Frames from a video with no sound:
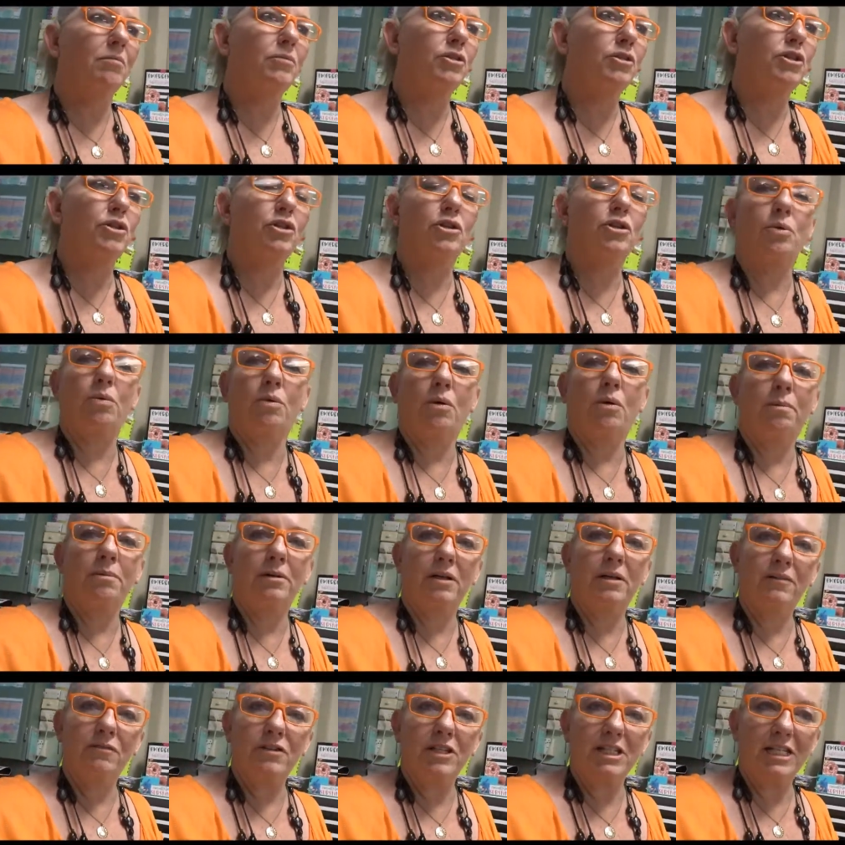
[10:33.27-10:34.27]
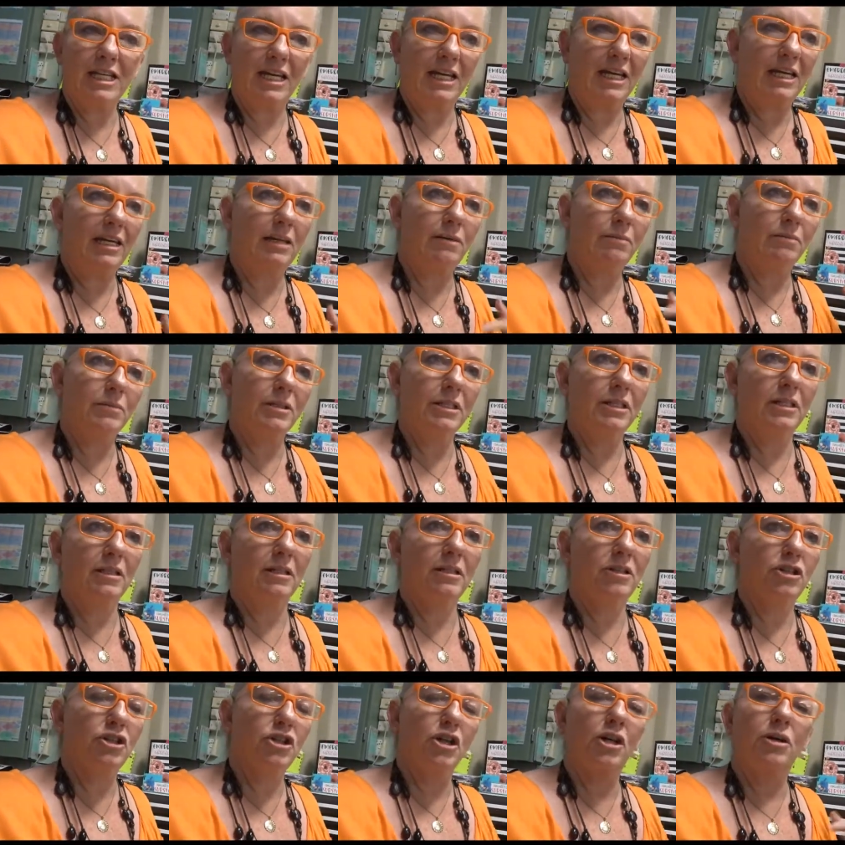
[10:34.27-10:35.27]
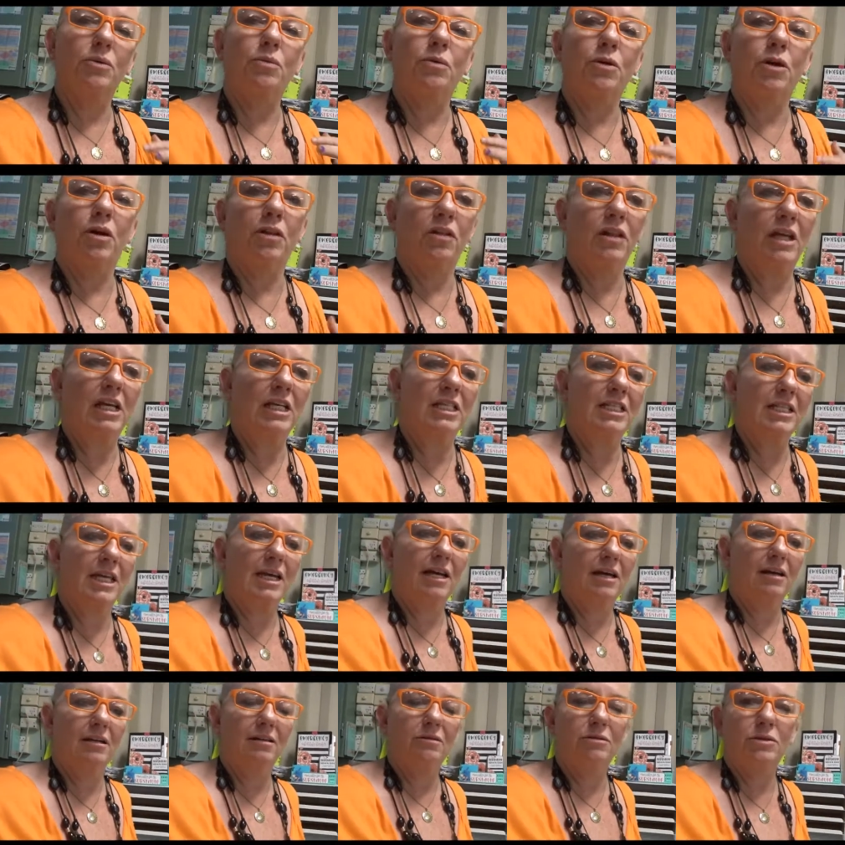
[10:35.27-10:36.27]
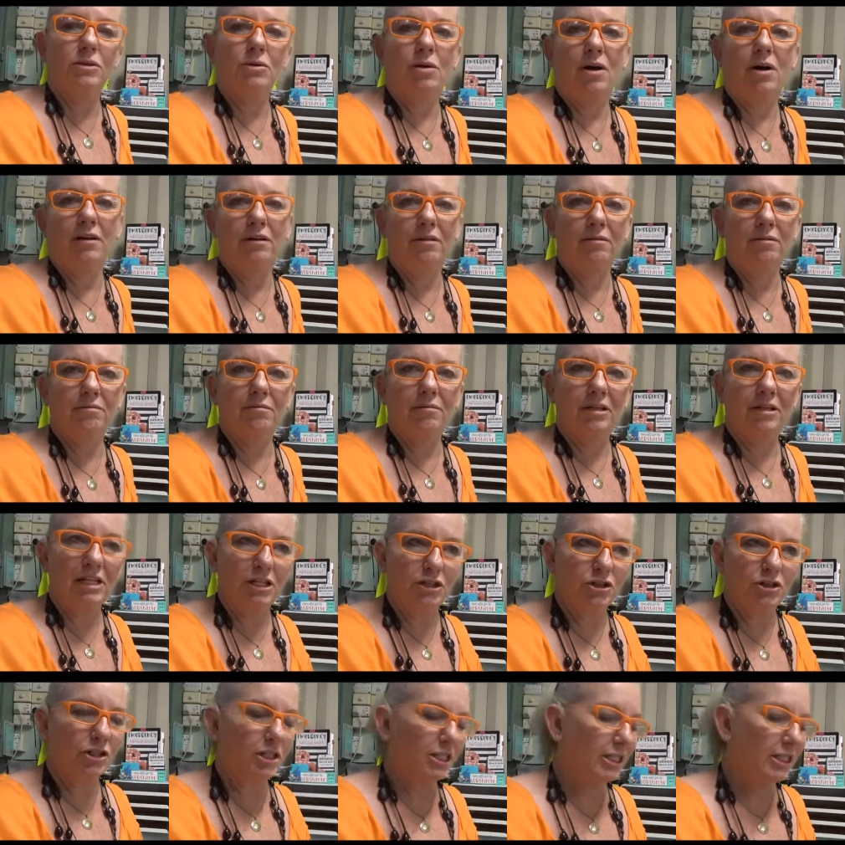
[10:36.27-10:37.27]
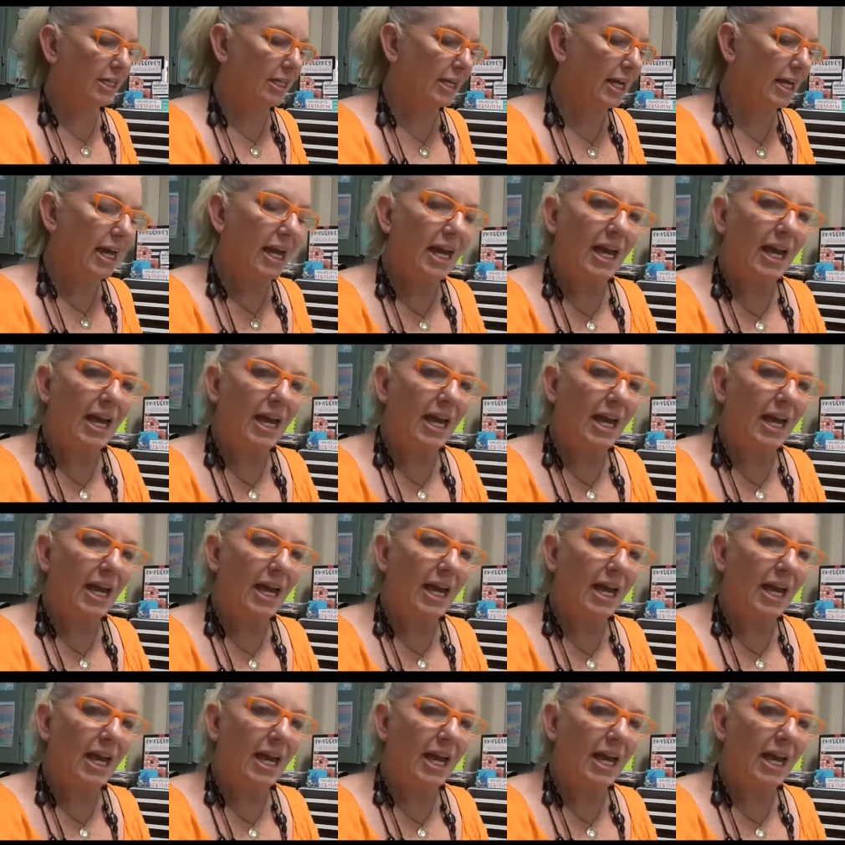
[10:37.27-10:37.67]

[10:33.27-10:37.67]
do cooperative teams and trying to work things out. It was quite interesting.